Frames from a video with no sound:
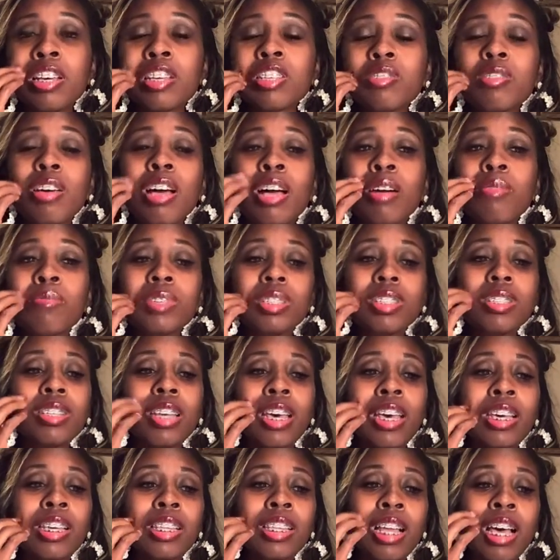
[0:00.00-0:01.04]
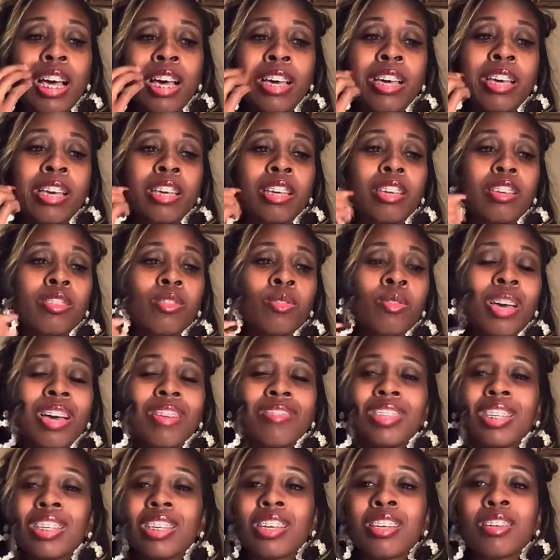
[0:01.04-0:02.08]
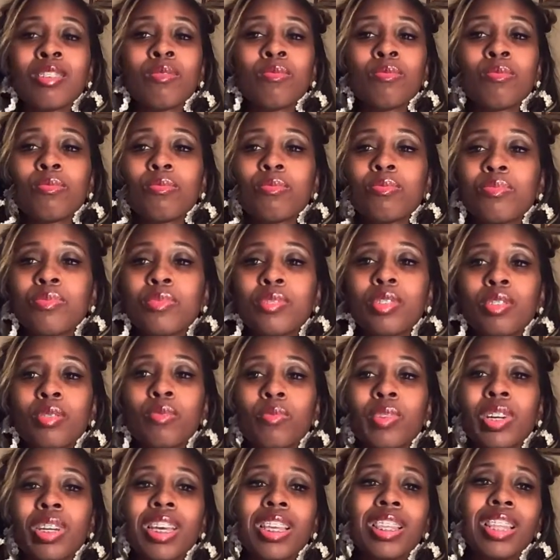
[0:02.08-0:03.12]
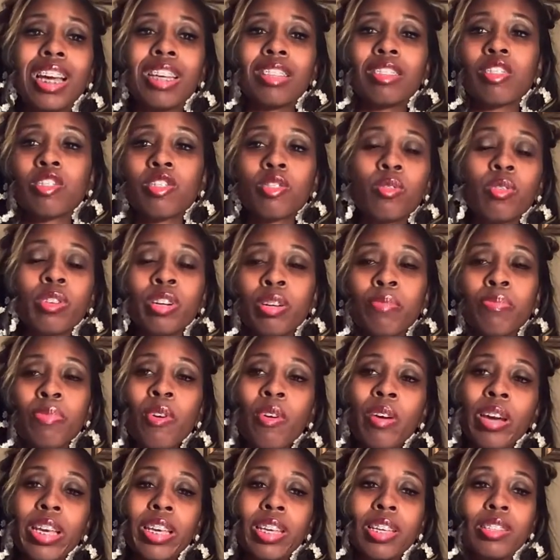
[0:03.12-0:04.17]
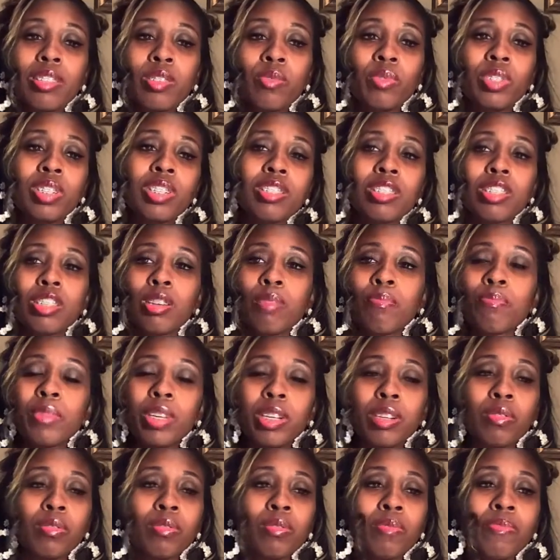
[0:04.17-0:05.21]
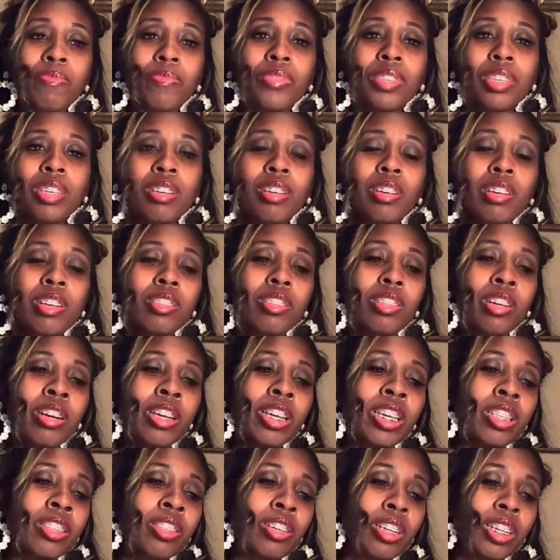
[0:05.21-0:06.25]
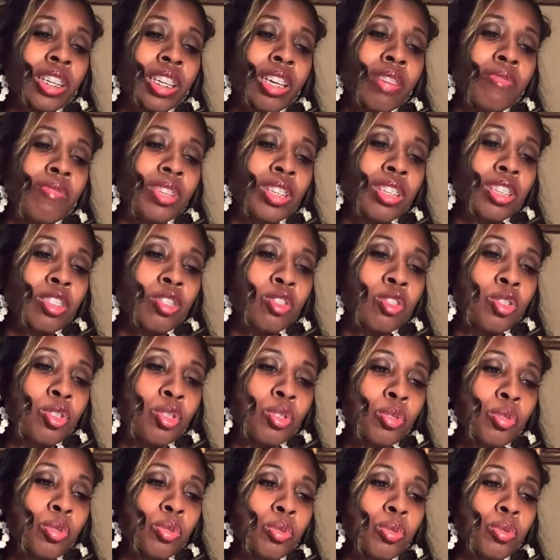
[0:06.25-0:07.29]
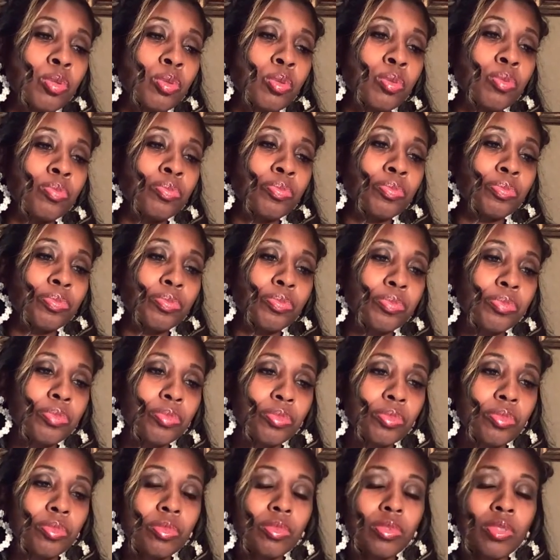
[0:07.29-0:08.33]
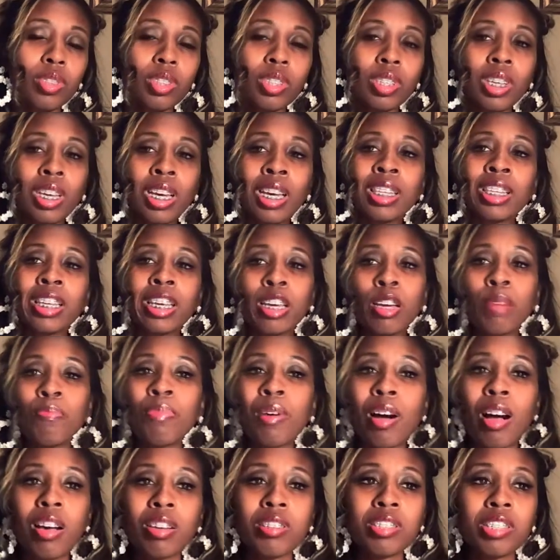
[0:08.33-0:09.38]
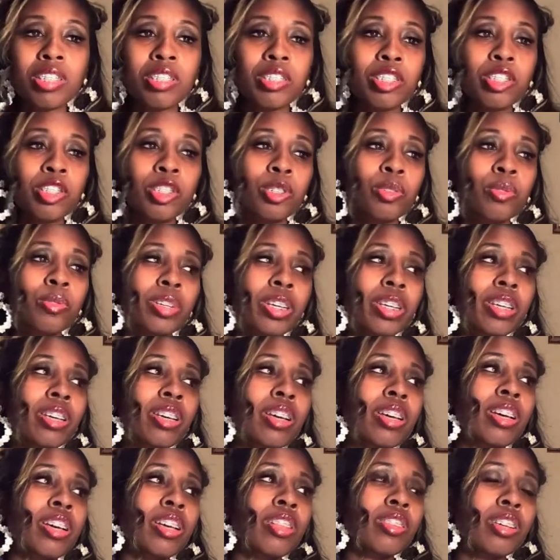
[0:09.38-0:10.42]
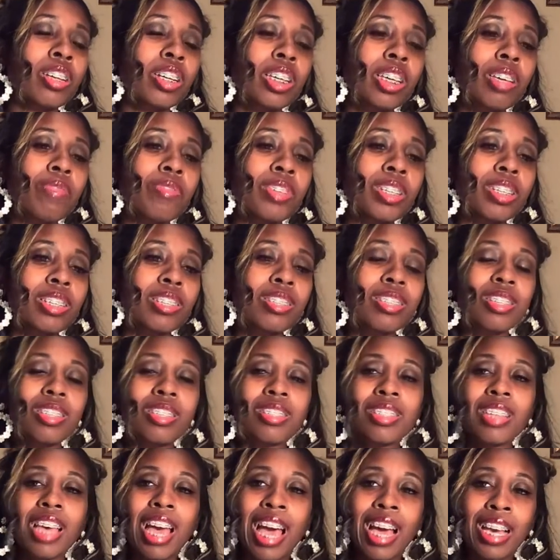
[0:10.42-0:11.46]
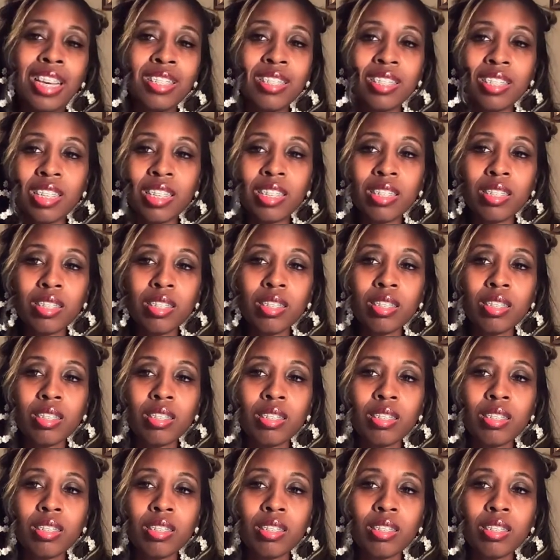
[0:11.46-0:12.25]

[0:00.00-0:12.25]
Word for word: So I would say like you have to get them where they like to score their points, which is in the middle. They're either giving it to Aaliyah Boston to shoot it. They're giving it to Saxton.